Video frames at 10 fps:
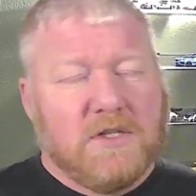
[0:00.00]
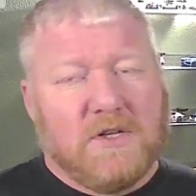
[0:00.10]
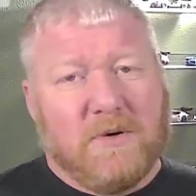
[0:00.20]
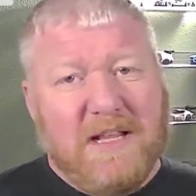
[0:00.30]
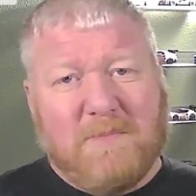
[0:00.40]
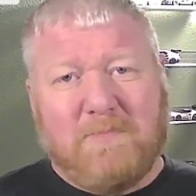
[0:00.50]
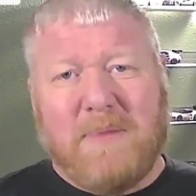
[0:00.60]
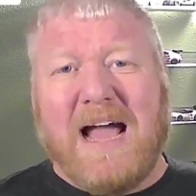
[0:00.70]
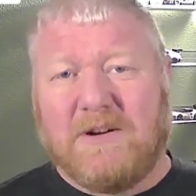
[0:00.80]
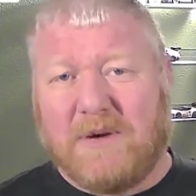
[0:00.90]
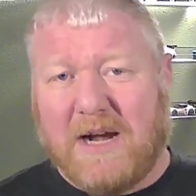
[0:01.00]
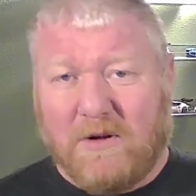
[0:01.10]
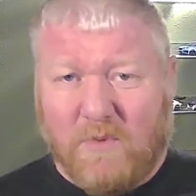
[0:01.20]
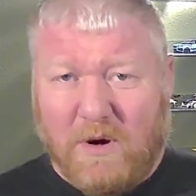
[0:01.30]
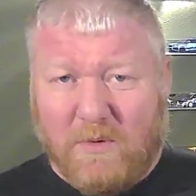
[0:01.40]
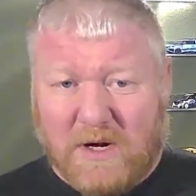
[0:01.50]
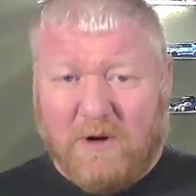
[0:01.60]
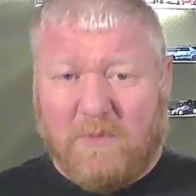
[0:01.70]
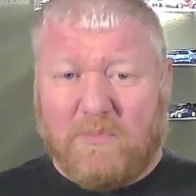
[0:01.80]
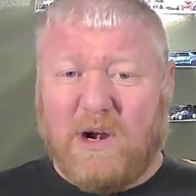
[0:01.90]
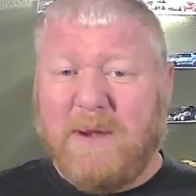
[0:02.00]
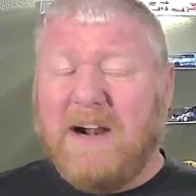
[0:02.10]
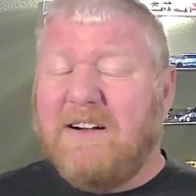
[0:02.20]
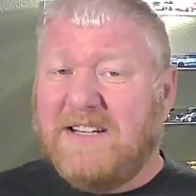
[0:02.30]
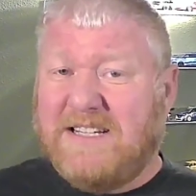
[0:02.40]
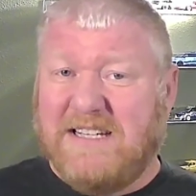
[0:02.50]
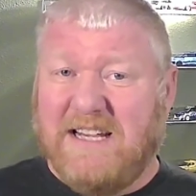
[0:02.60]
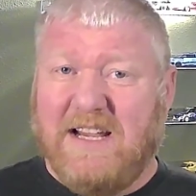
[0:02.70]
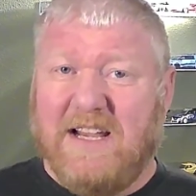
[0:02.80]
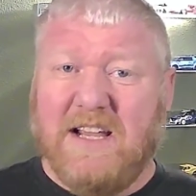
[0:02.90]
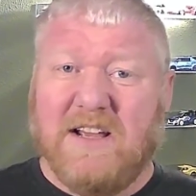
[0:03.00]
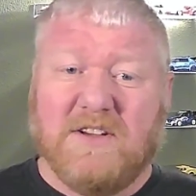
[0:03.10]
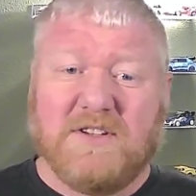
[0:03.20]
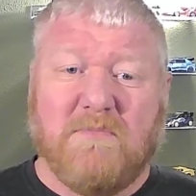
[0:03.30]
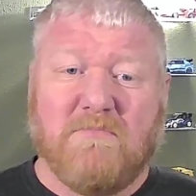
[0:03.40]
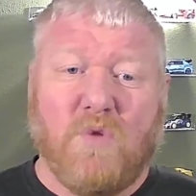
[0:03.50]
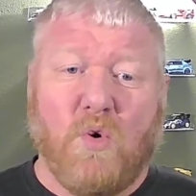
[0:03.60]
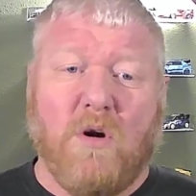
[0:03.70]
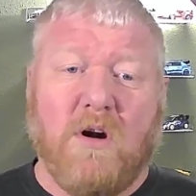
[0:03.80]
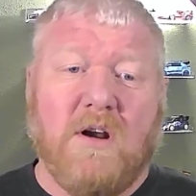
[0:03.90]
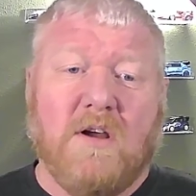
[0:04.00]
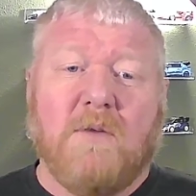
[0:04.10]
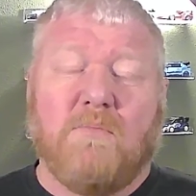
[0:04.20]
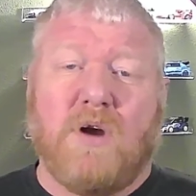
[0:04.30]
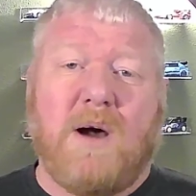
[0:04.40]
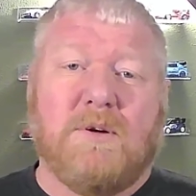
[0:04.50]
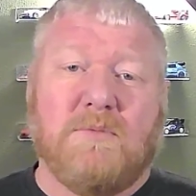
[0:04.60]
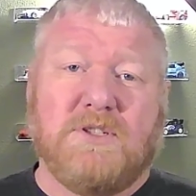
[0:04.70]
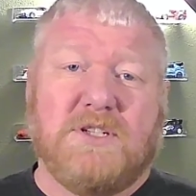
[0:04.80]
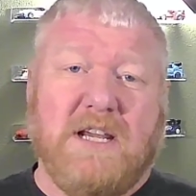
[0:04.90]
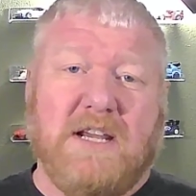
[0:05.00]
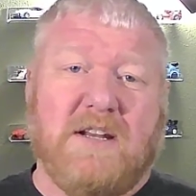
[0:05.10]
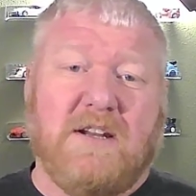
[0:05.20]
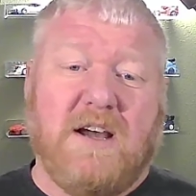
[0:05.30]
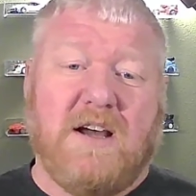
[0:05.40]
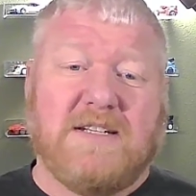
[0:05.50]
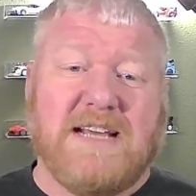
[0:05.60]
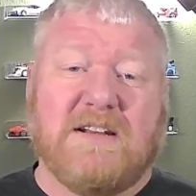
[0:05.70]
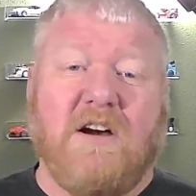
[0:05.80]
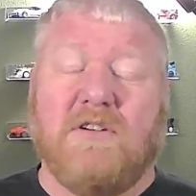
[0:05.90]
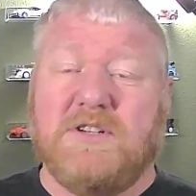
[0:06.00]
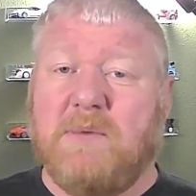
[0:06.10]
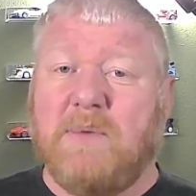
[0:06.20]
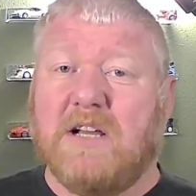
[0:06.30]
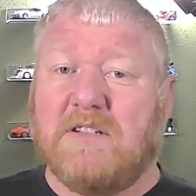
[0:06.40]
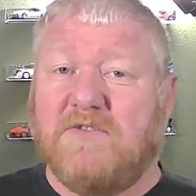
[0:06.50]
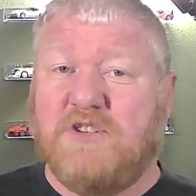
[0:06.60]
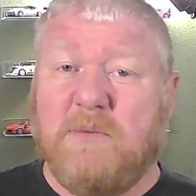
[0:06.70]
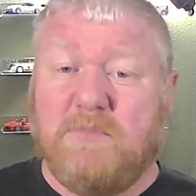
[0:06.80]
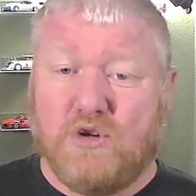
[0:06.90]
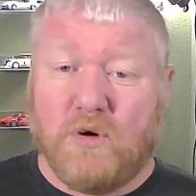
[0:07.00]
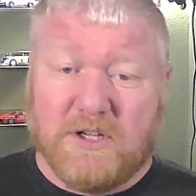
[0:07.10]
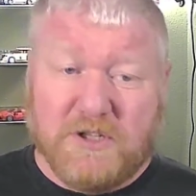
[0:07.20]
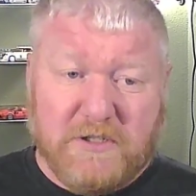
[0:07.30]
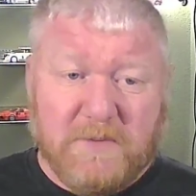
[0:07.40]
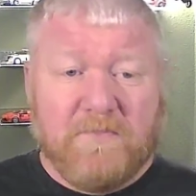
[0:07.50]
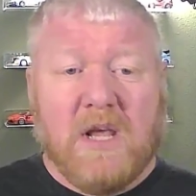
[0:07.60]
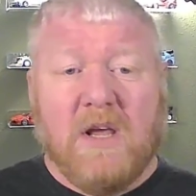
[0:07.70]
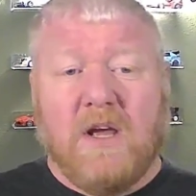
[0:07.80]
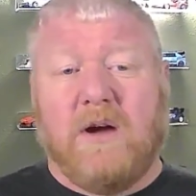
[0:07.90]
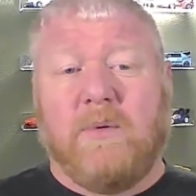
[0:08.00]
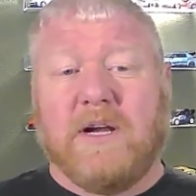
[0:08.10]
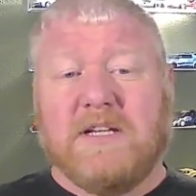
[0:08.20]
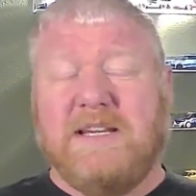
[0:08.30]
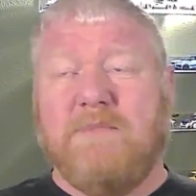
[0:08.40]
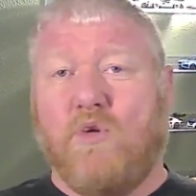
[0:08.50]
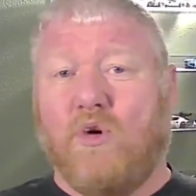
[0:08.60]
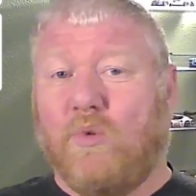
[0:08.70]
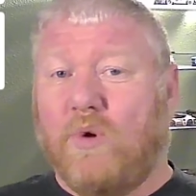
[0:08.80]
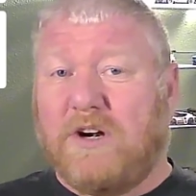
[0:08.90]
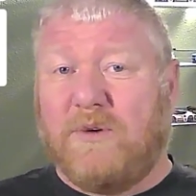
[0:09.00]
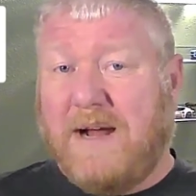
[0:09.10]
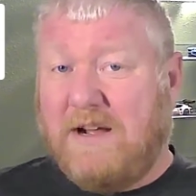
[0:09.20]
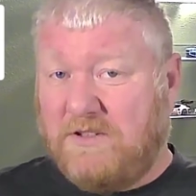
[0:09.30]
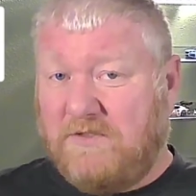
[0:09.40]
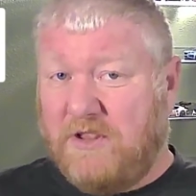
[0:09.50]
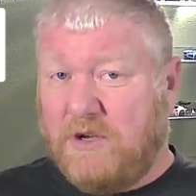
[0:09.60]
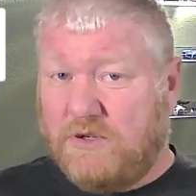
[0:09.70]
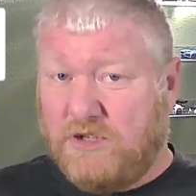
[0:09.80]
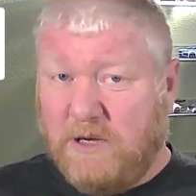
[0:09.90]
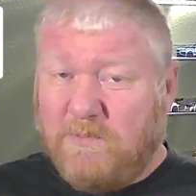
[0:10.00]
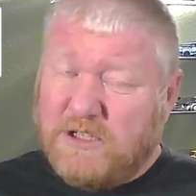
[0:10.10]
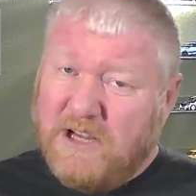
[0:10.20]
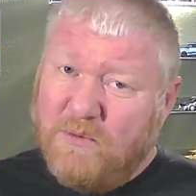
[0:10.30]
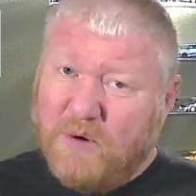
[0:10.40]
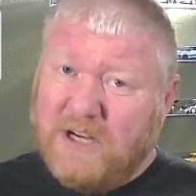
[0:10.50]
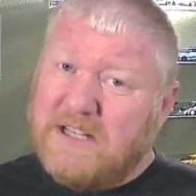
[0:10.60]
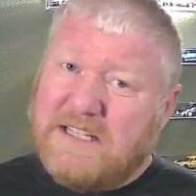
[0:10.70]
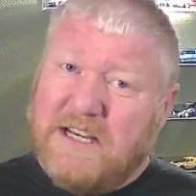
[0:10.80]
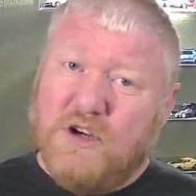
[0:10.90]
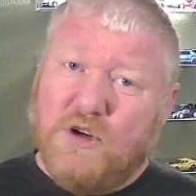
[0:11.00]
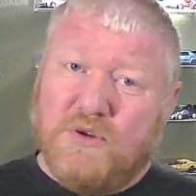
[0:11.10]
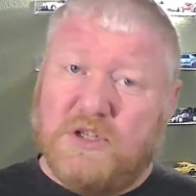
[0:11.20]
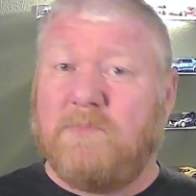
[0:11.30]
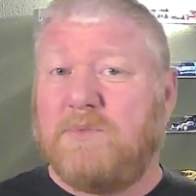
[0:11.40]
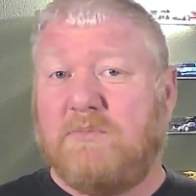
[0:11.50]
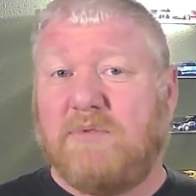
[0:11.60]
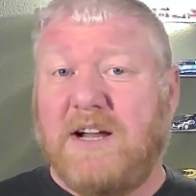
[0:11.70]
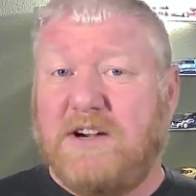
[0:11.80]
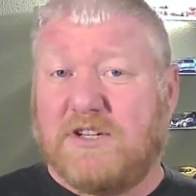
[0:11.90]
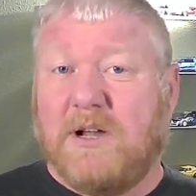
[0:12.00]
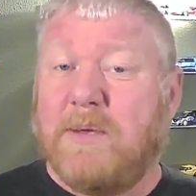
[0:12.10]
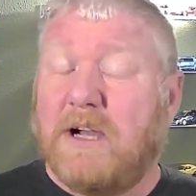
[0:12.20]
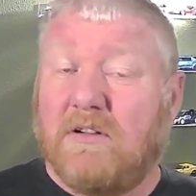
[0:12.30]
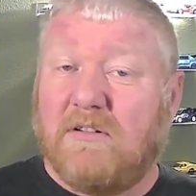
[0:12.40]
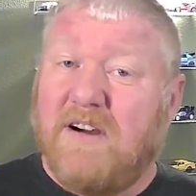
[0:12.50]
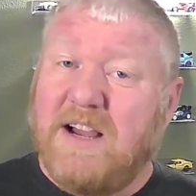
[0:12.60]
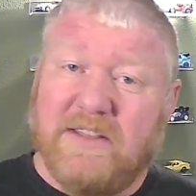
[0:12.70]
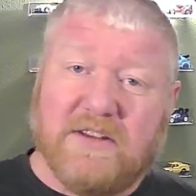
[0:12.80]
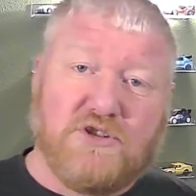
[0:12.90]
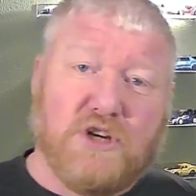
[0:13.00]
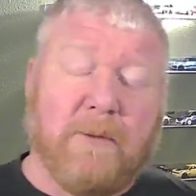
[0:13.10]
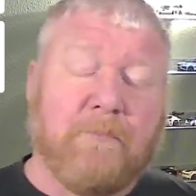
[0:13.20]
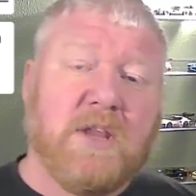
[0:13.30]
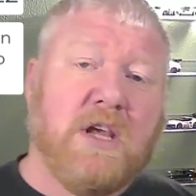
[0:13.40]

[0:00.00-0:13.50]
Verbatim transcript: So in the background, what we're going to primarily see is more problems in uh, technology because of chip shortages. Uh, we're going to see more workarounds for those chips, and we're going to see new chip suppliers coming online this year.